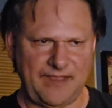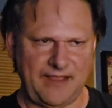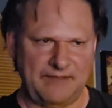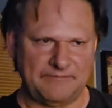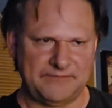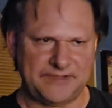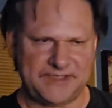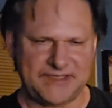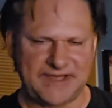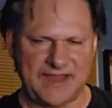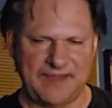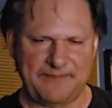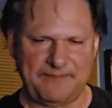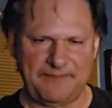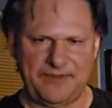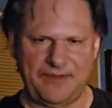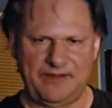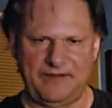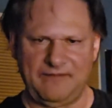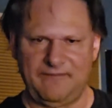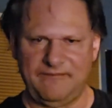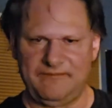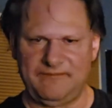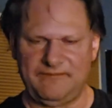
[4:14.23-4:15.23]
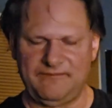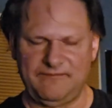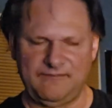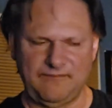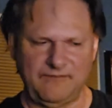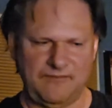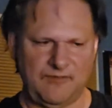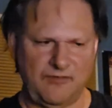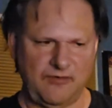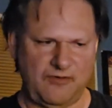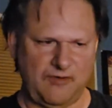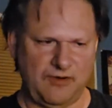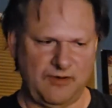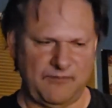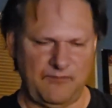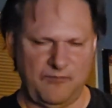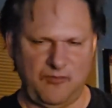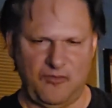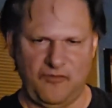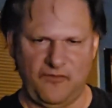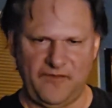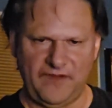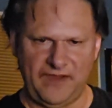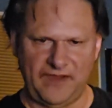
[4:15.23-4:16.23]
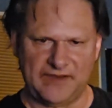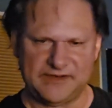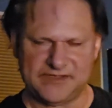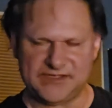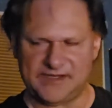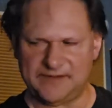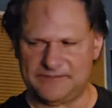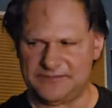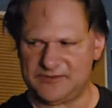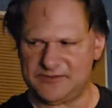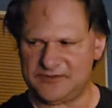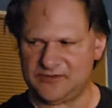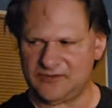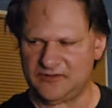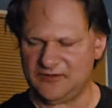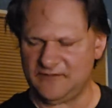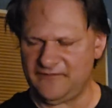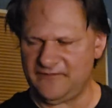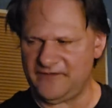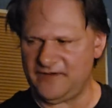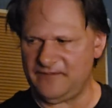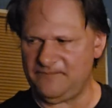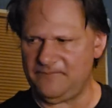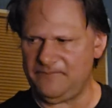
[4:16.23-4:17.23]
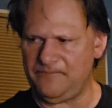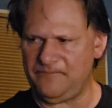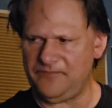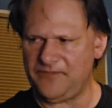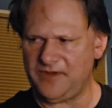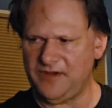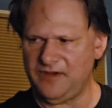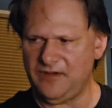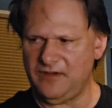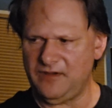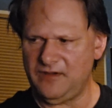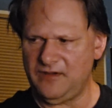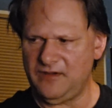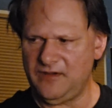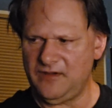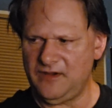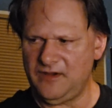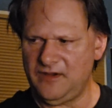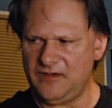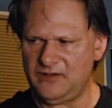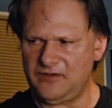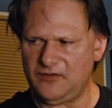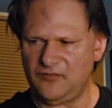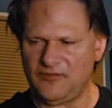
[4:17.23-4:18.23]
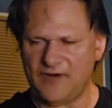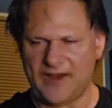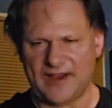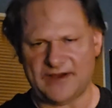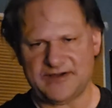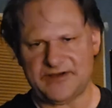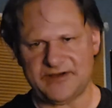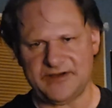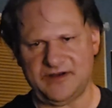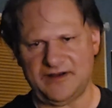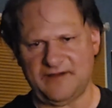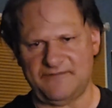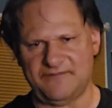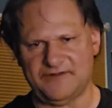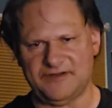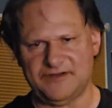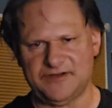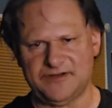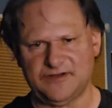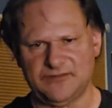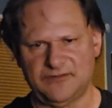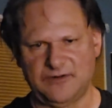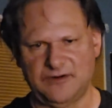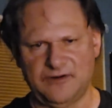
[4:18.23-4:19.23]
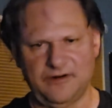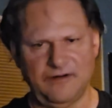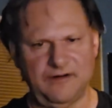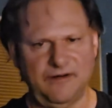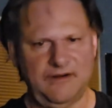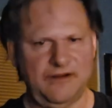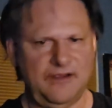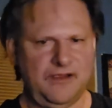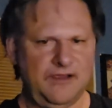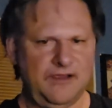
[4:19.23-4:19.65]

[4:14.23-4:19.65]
I'm stepping or I'm moving in some sort of a direction of a sort,